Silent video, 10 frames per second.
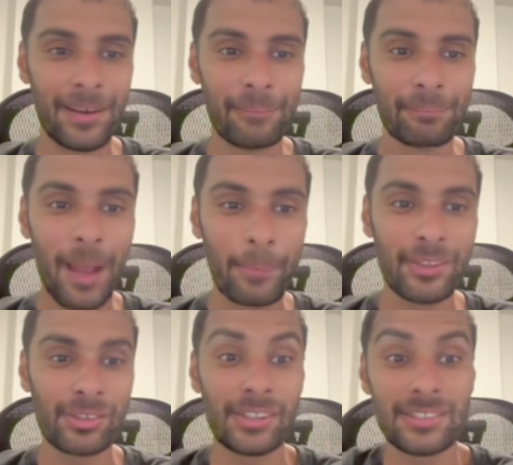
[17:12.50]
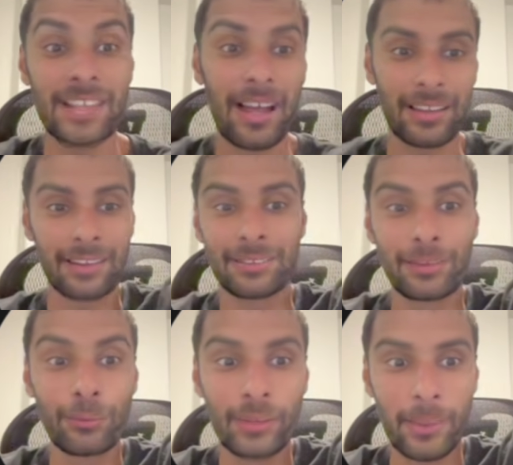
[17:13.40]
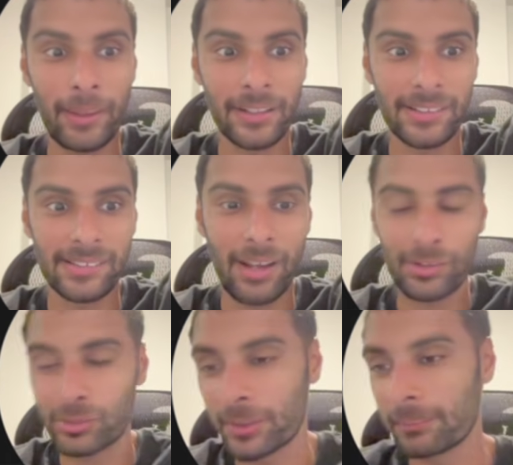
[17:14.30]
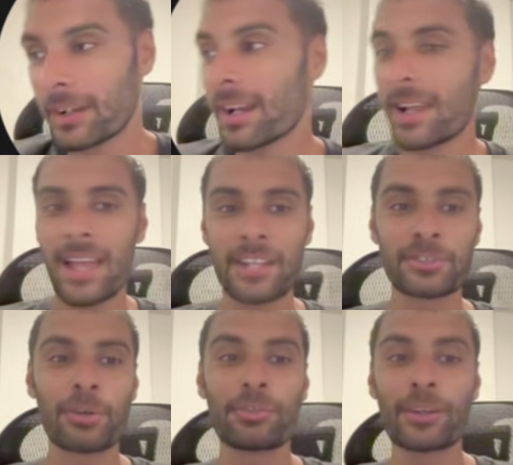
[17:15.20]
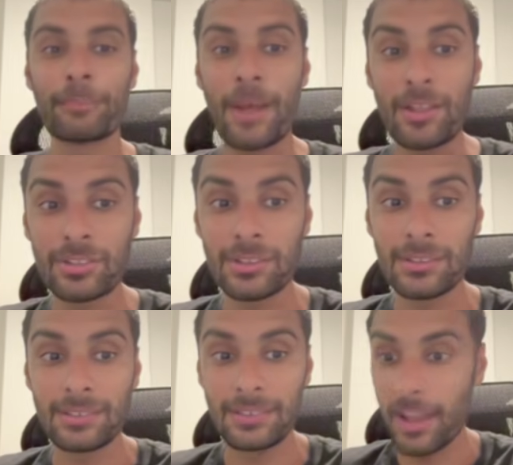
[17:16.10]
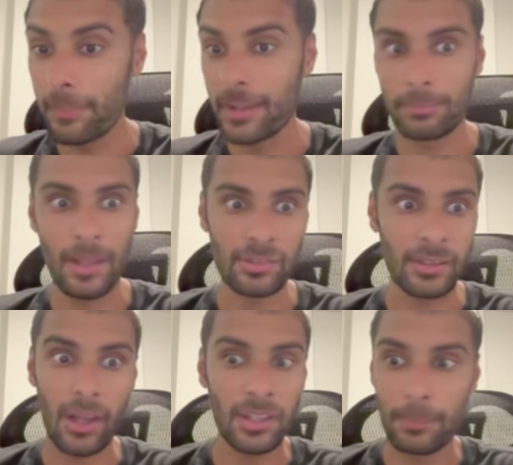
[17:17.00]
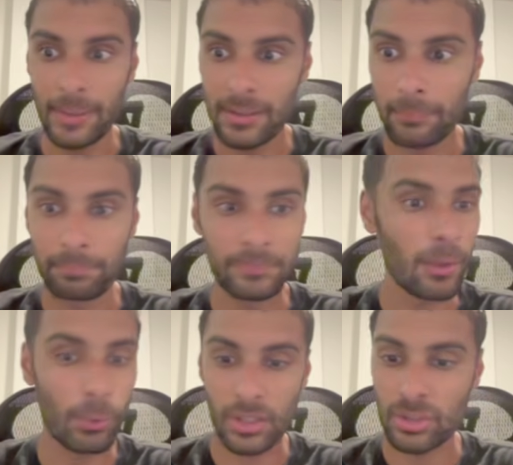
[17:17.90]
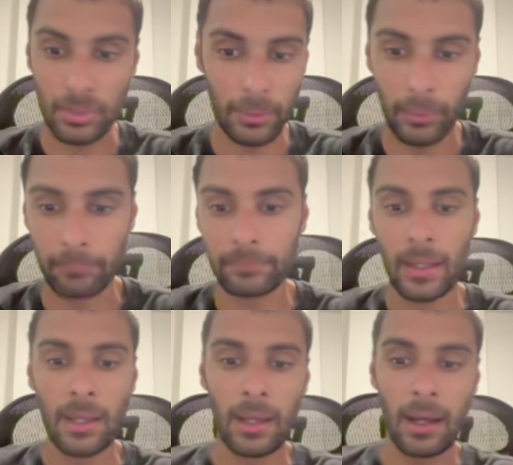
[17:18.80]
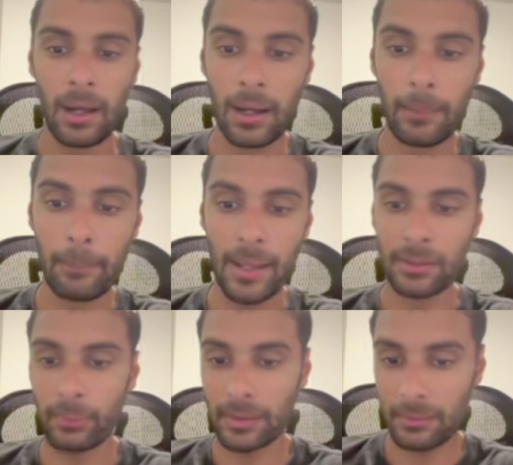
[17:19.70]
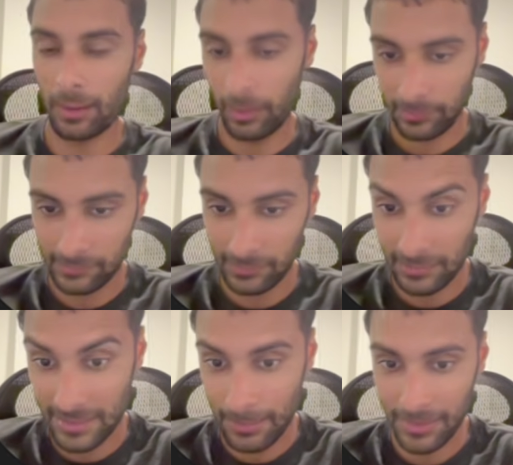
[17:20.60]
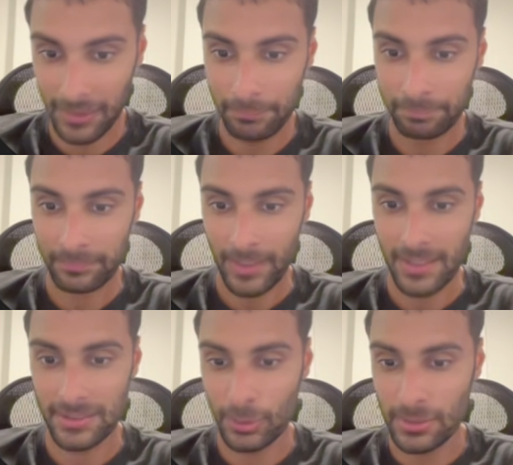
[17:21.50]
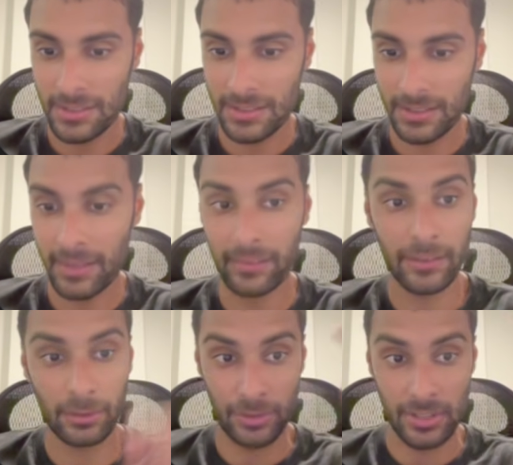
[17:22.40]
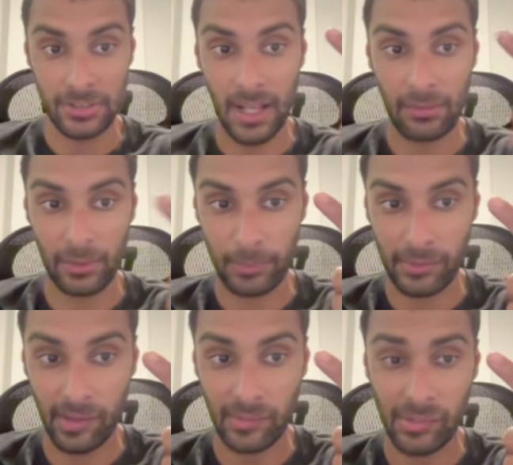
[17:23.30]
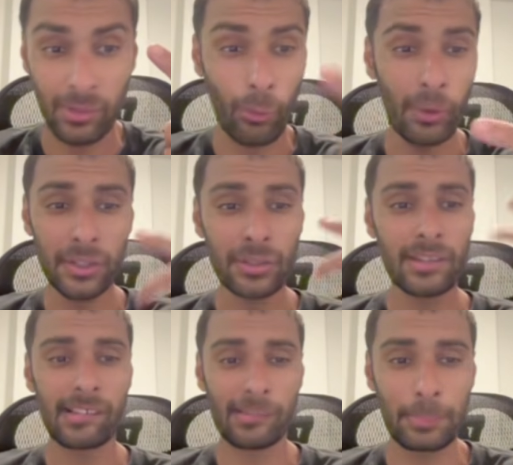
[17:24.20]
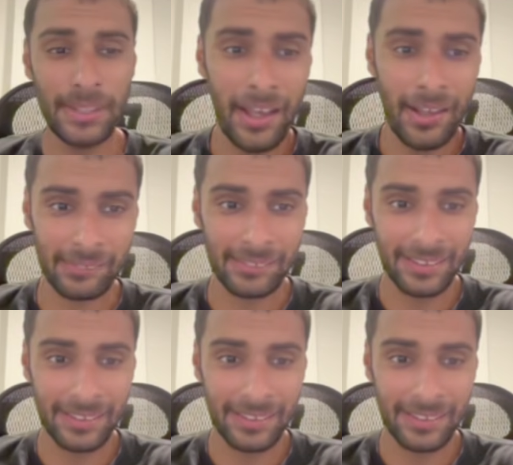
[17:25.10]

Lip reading: competition is, like who the competitor is down the street. And so if you can mention them and mention how you can beat them, it works super well. And honestly, a tip here is use this either in your first line for the personalization, or you can use this as a PS.